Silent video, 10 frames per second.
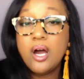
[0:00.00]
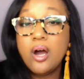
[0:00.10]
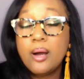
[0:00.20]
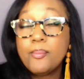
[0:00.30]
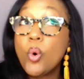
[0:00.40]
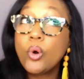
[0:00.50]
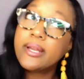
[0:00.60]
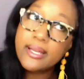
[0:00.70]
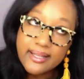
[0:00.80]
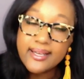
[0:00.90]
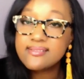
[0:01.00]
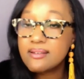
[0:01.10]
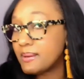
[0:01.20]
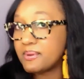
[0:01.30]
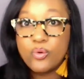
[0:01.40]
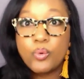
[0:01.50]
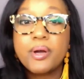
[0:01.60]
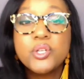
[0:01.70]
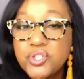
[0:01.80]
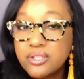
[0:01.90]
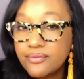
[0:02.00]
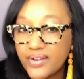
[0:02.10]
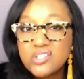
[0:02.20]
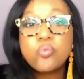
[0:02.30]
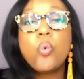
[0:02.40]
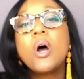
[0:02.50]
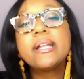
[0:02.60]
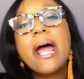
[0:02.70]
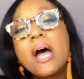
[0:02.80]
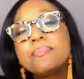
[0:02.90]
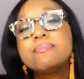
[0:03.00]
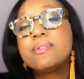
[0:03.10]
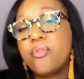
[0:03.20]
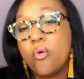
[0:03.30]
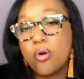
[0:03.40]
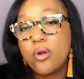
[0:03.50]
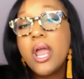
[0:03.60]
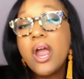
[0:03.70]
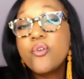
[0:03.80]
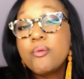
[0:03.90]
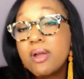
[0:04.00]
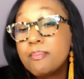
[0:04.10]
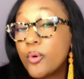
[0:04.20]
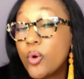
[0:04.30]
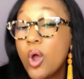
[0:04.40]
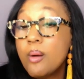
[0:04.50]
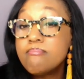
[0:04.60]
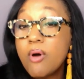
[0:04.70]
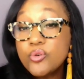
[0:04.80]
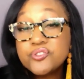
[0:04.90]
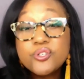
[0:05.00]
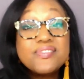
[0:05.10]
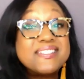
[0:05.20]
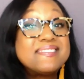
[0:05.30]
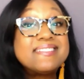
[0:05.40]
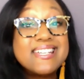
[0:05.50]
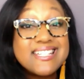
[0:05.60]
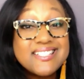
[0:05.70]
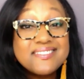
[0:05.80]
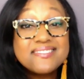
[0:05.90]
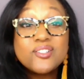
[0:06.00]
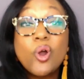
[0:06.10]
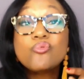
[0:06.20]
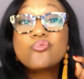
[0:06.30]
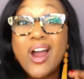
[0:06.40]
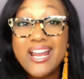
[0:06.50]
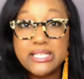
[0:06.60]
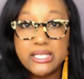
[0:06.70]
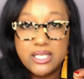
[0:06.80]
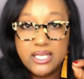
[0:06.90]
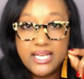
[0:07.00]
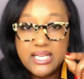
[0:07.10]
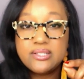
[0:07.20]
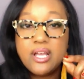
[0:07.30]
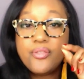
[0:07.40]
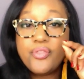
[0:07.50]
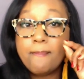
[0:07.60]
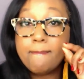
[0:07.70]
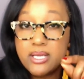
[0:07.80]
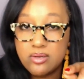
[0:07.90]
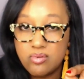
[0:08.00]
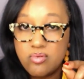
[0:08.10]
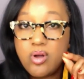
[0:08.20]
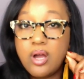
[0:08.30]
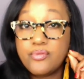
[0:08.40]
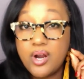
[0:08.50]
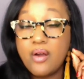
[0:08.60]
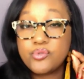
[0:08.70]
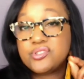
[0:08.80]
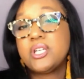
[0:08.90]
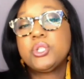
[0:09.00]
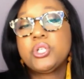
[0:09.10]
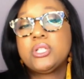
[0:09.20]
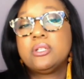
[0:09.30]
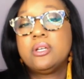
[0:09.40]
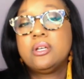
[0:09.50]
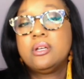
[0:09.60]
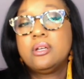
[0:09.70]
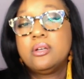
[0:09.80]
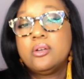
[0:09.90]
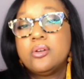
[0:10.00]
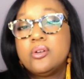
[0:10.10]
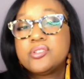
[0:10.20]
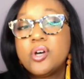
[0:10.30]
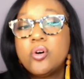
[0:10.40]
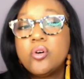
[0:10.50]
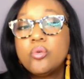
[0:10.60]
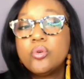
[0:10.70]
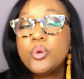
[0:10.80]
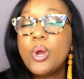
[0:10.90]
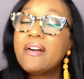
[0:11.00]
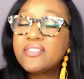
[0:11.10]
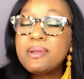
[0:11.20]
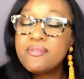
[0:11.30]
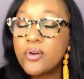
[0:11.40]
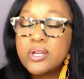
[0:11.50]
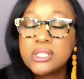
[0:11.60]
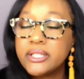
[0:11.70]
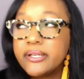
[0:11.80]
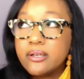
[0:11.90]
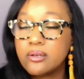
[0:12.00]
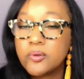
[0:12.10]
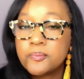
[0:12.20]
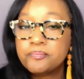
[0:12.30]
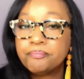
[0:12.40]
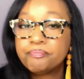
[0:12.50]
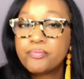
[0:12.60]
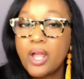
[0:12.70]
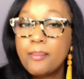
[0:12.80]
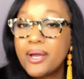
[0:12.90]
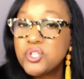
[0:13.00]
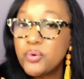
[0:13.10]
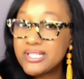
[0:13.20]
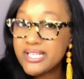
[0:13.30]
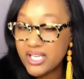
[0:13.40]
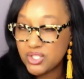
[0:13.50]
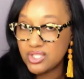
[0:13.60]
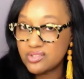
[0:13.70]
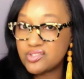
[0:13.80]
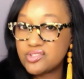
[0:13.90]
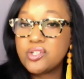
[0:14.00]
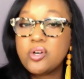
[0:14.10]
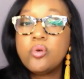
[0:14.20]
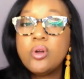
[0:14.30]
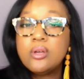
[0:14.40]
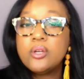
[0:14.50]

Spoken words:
or again, like I said, maybe they were punched in the face. What happened before? And remember, most of these scenes start right in the middle of a conversation, so you have to be very clear about your intentions. And so